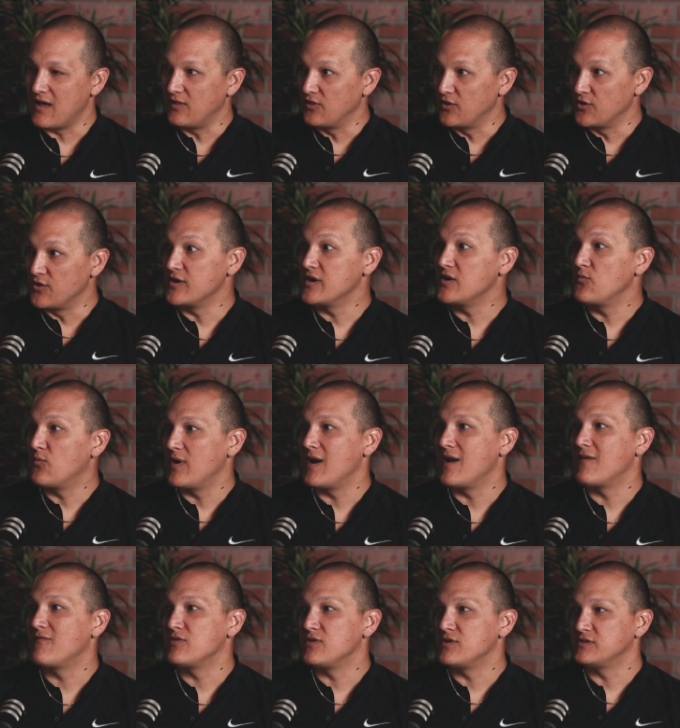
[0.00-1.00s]
alerted
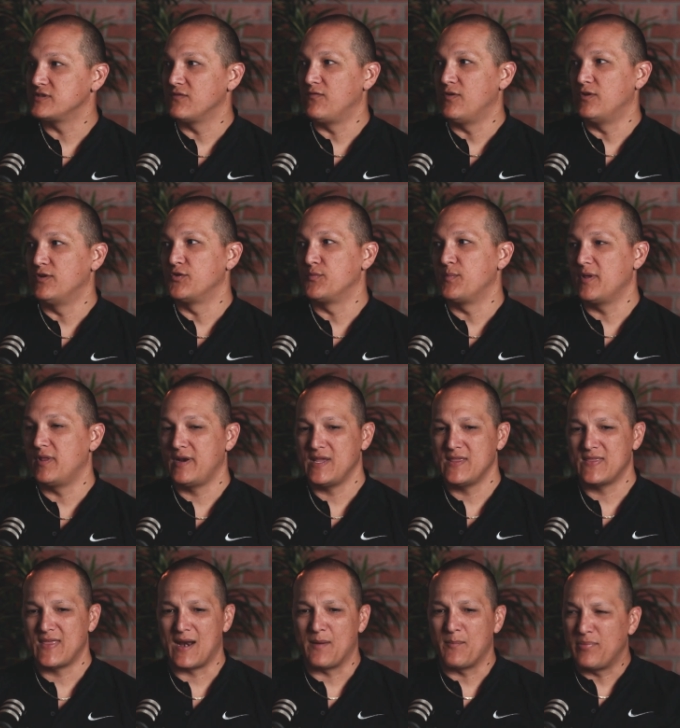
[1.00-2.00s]
whenever there's a
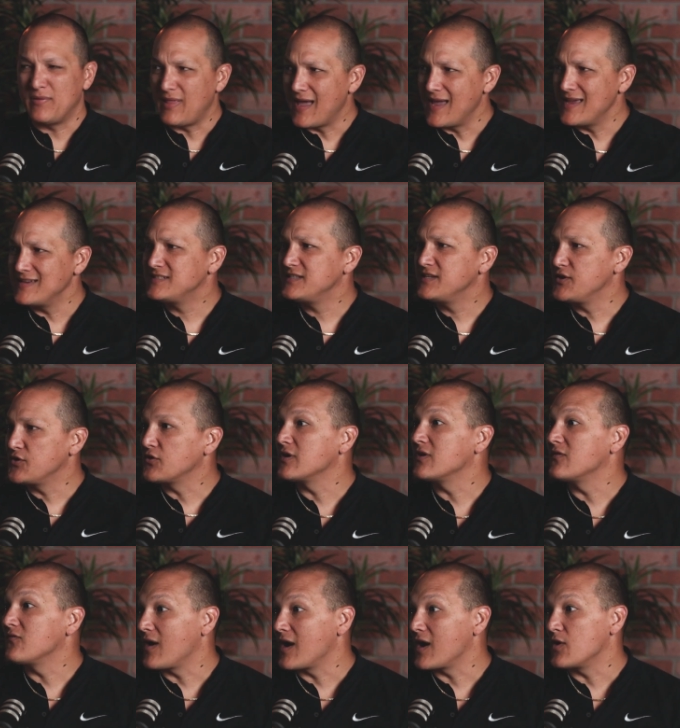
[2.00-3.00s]
vulnerability that applies to your
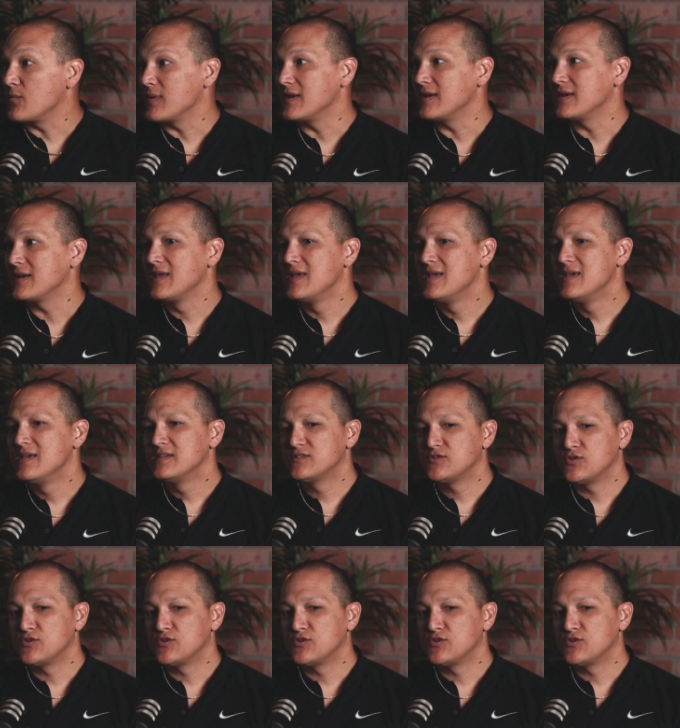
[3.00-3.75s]
environment.